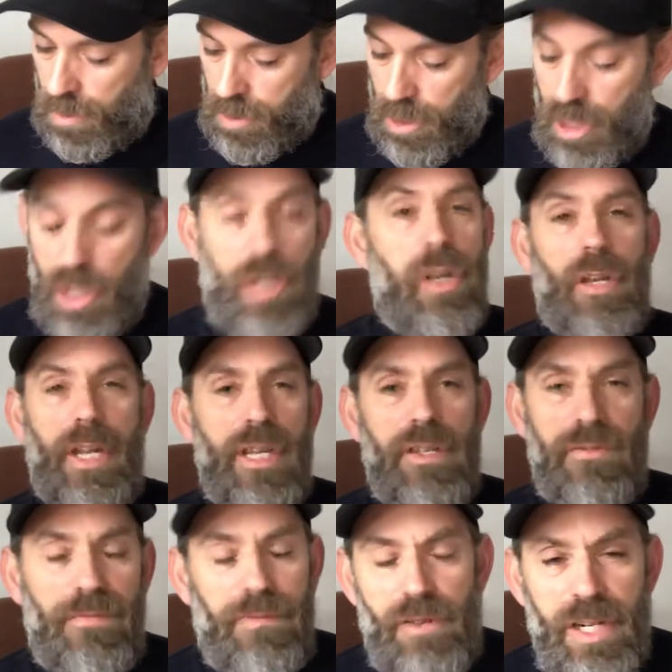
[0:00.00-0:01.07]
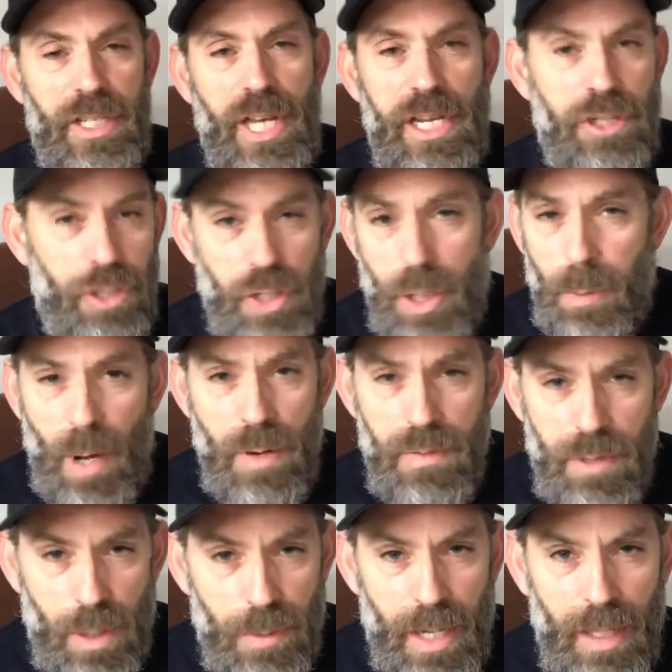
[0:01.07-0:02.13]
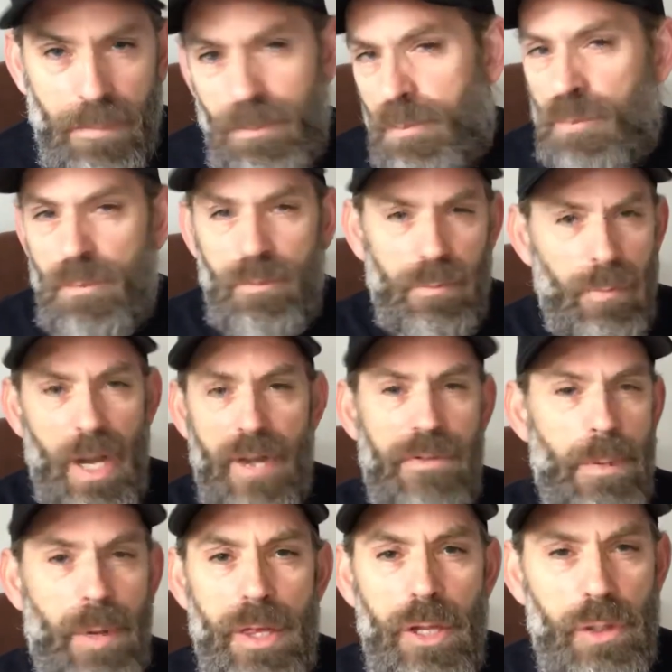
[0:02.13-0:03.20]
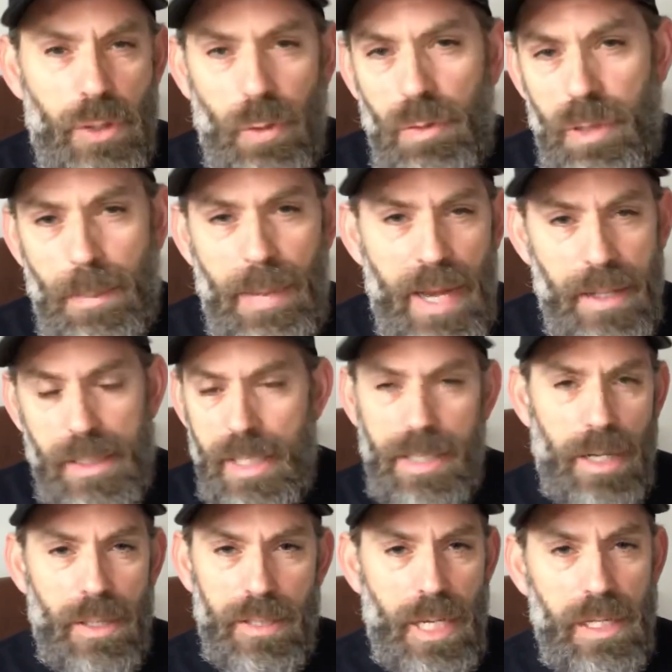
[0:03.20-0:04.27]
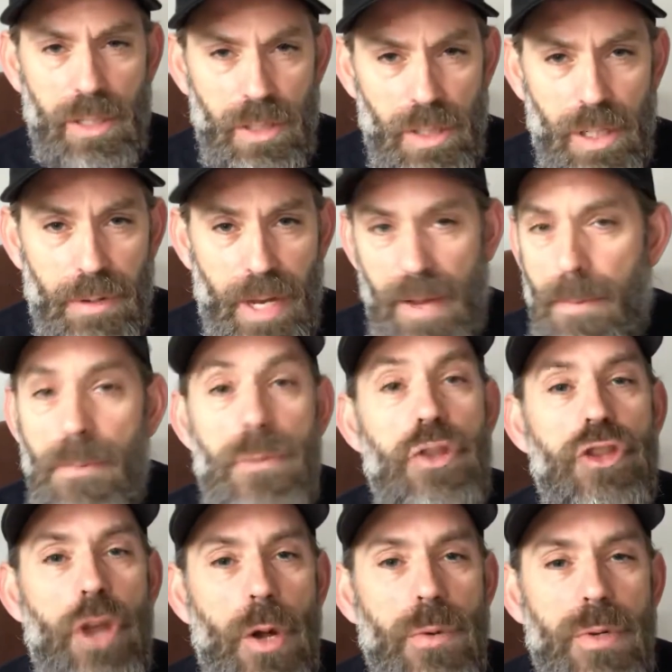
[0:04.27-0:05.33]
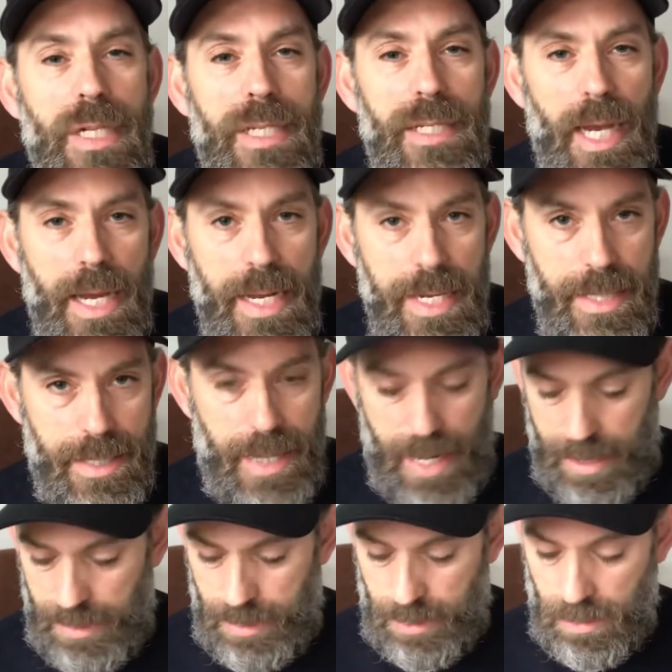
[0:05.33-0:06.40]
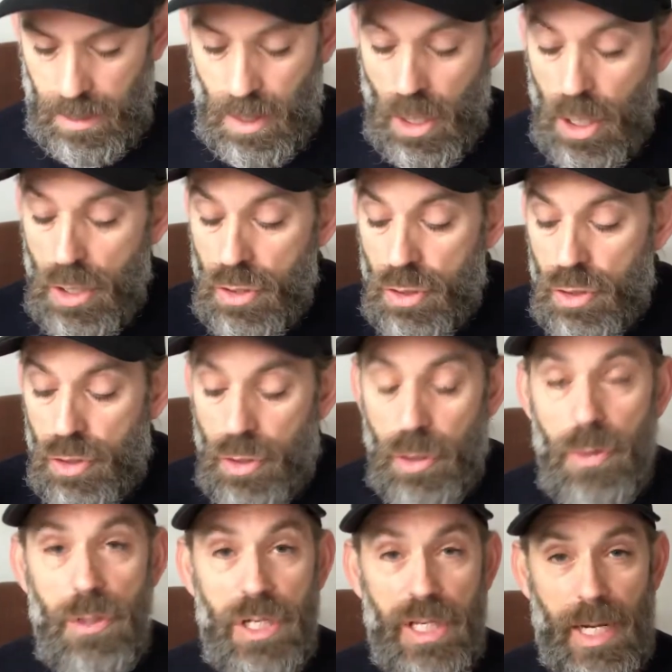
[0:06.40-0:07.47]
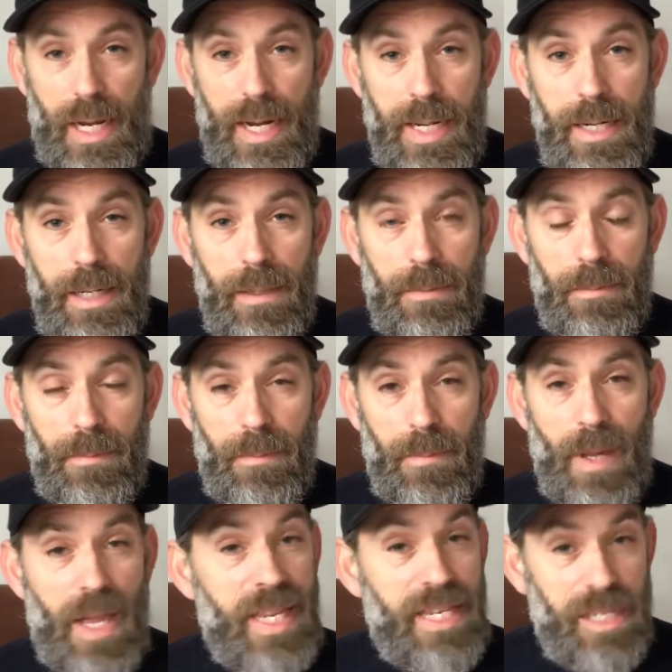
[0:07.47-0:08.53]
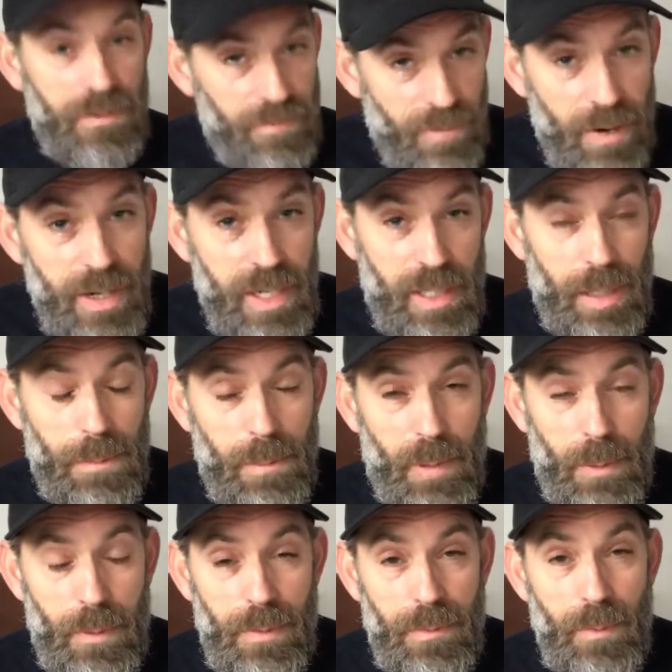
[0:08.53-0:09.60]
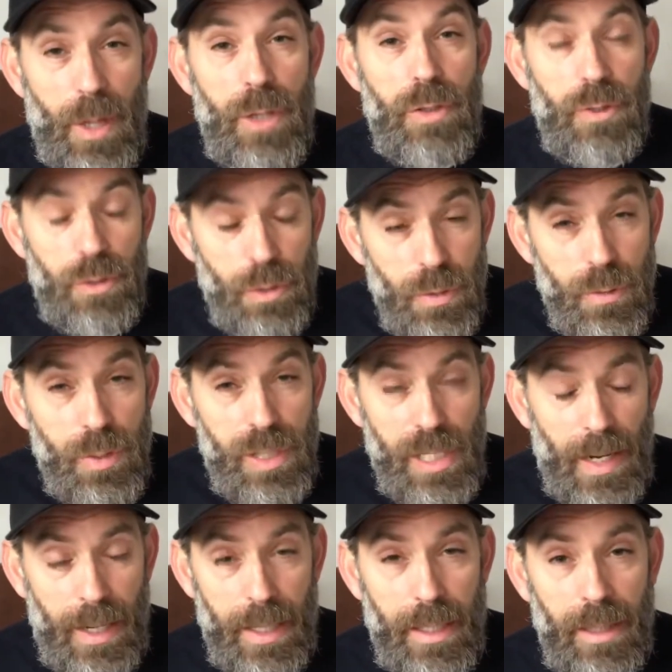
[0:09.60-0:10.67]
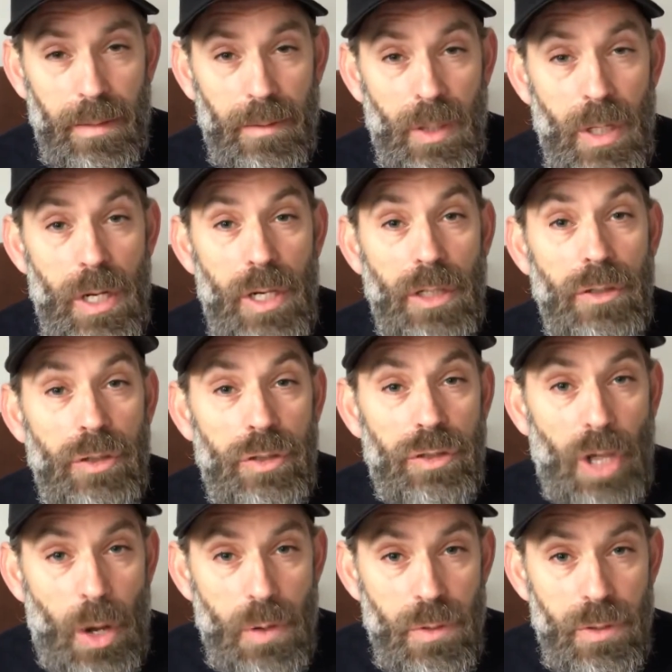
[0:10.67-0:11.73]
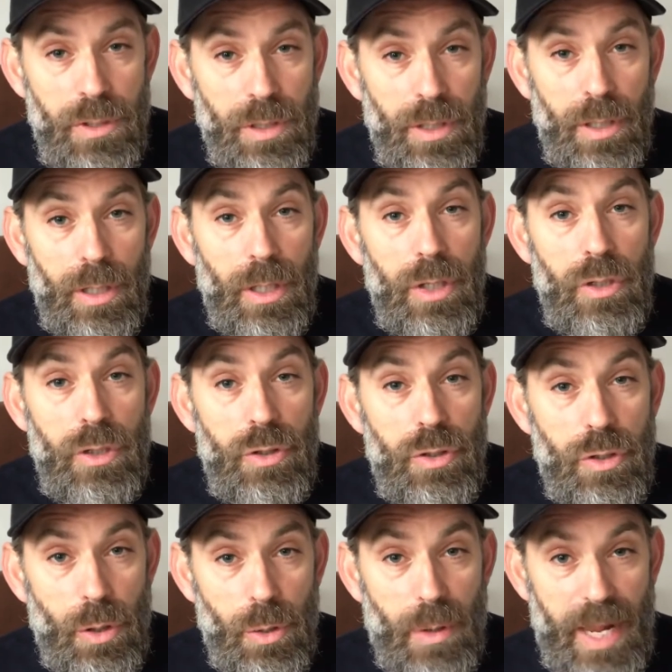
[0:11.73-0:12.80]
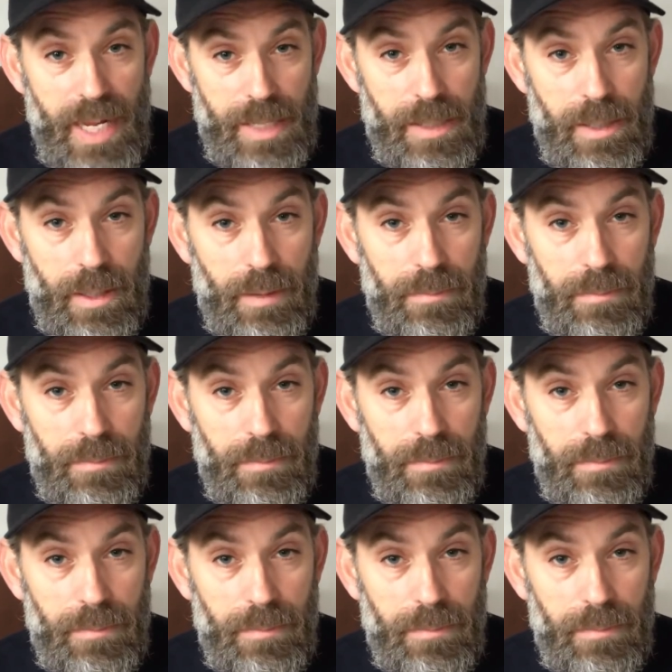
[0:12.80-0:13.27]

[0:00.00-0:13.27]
you're just looking for attention, you won't do it. Everyone that talks about it doesn't do it. Don't say that. Do say, and this is very simple, do say, don't do it.